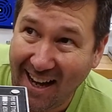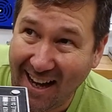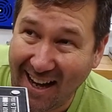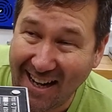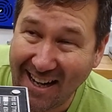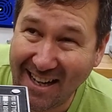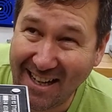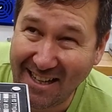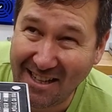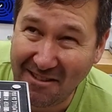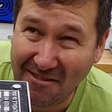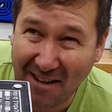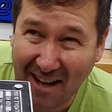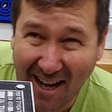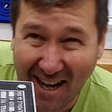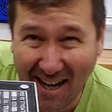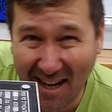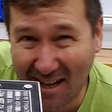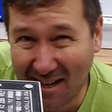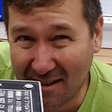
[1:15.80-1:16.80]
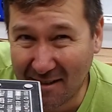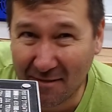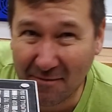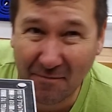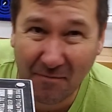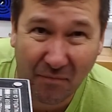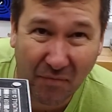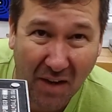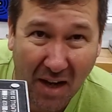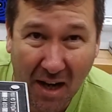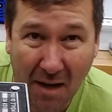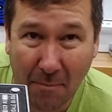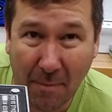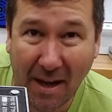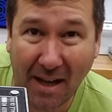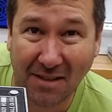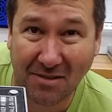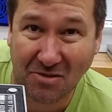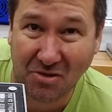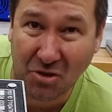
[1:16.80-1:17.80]
and you'd have
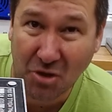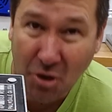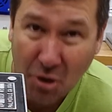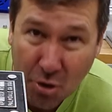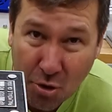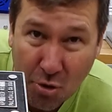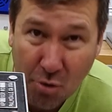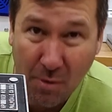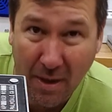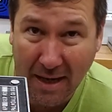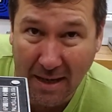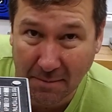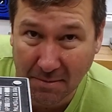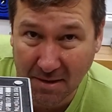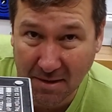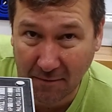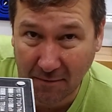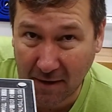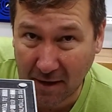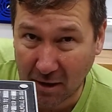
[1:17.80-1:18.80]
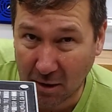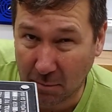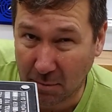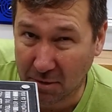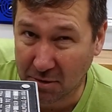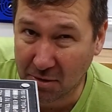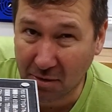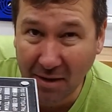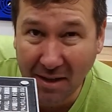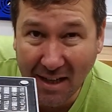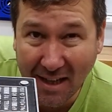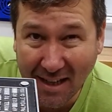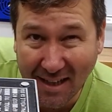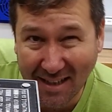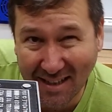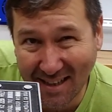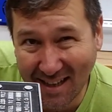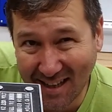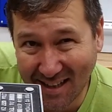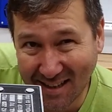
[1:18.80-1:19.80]
about 2 amps available. So
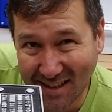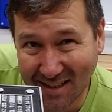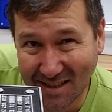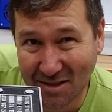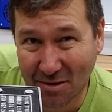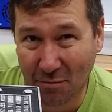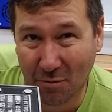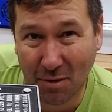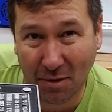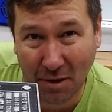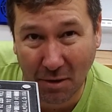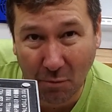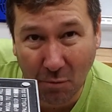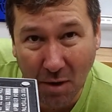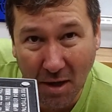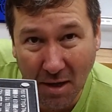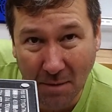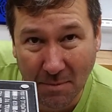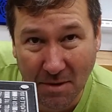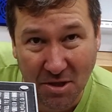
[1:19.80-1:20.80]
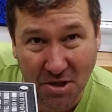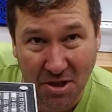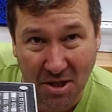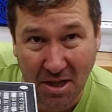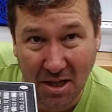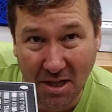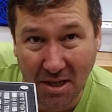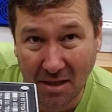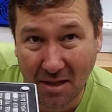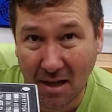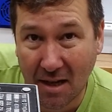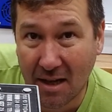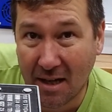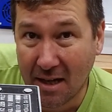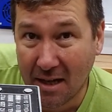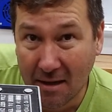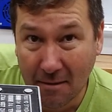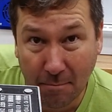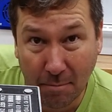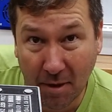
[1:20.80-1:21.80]
again, nothing to really run a machine,
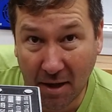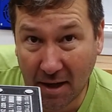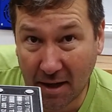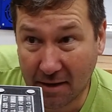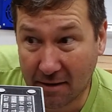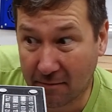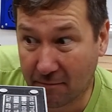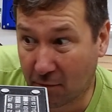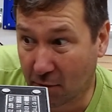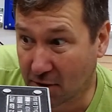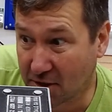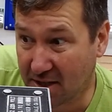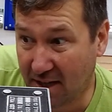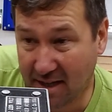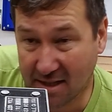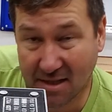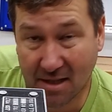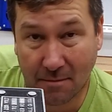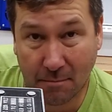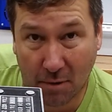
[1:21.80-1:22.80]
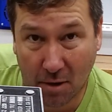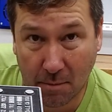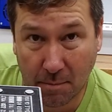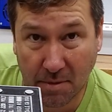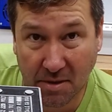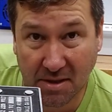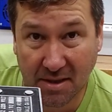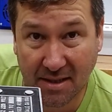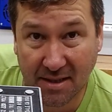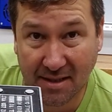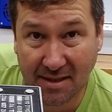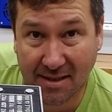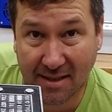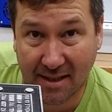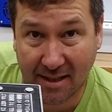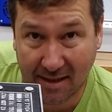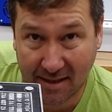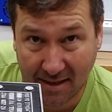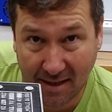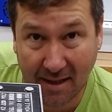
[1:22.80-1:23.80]
but for testing purposes,
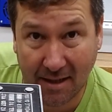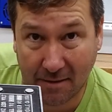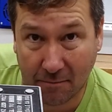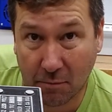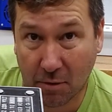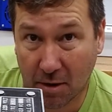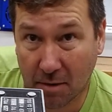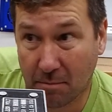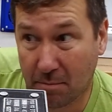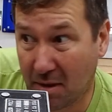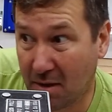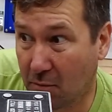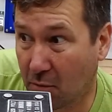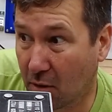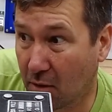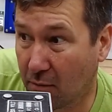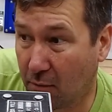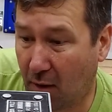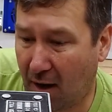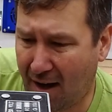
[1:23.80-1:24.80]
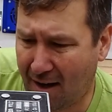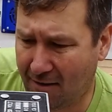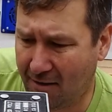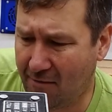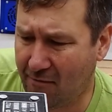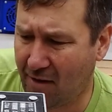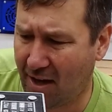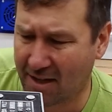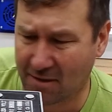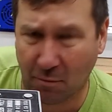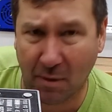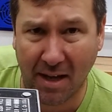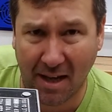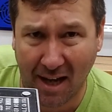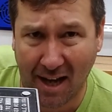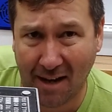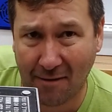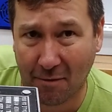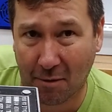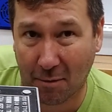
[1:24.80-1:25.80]
it would be worthwhile. In fact, we
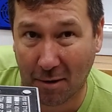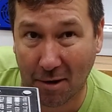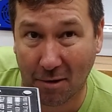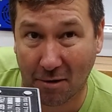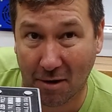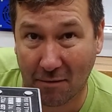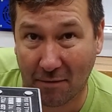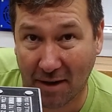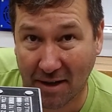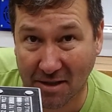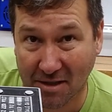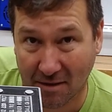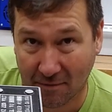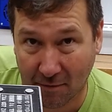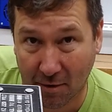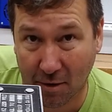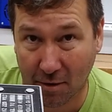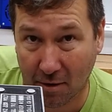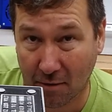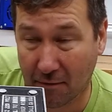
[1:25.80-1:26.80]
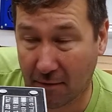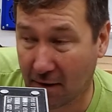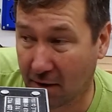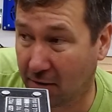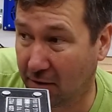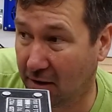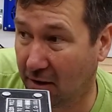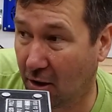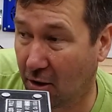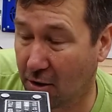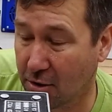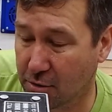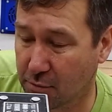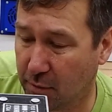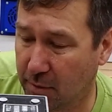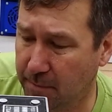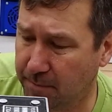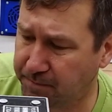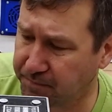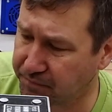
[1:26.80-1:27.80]
have a rotary phase converter, a fairly large
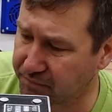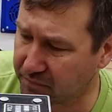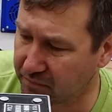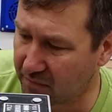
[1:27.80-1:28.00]
one,